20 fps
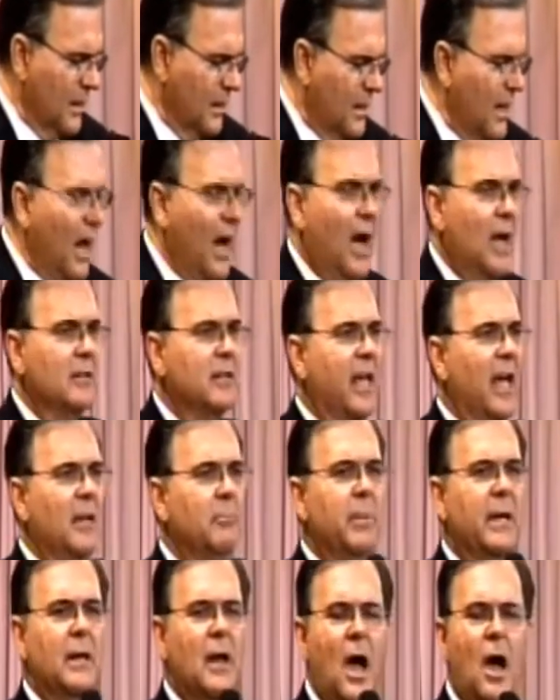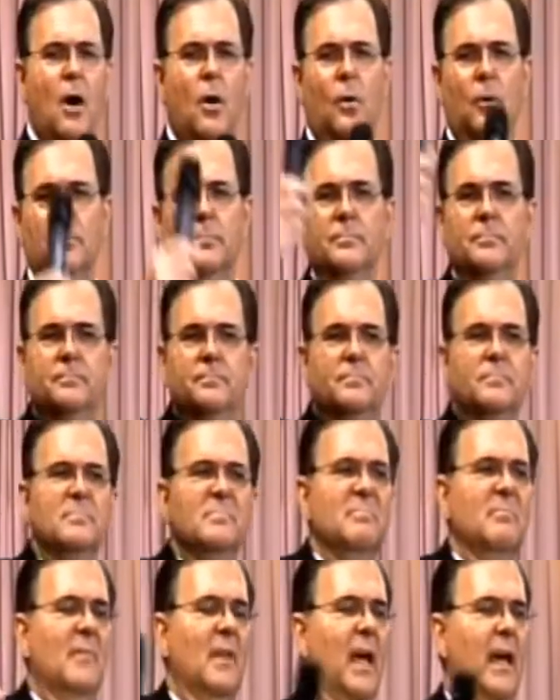God can be known.
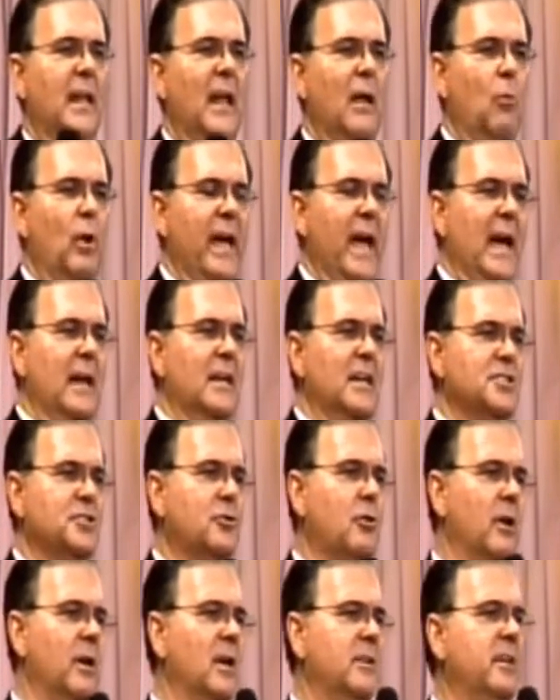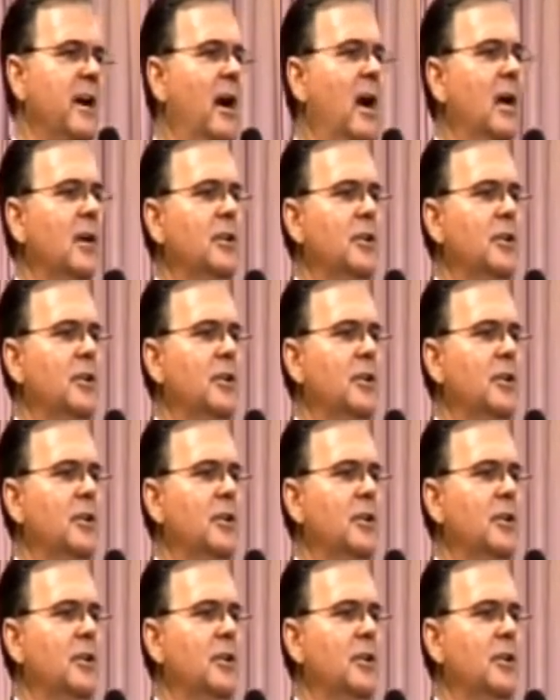And then we had this Trinitarian